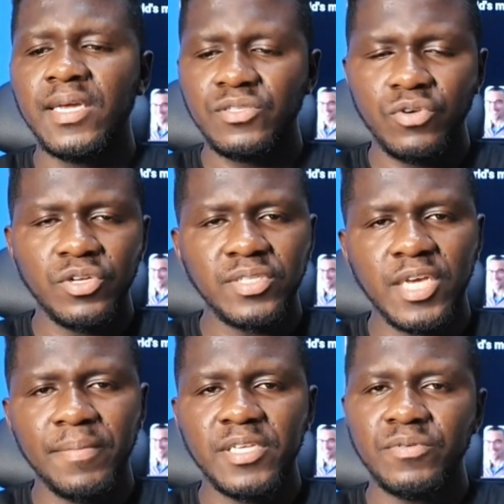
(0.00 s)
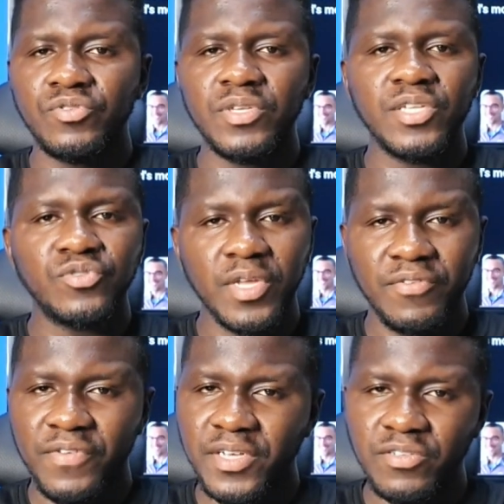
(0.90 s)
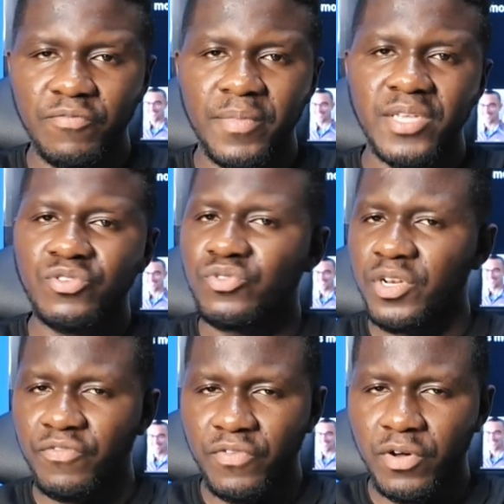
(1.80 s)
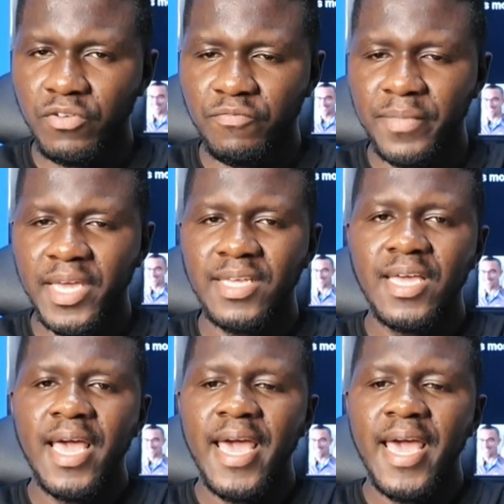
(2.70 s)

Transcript: is going to take place between the 21st of May to 24th of May,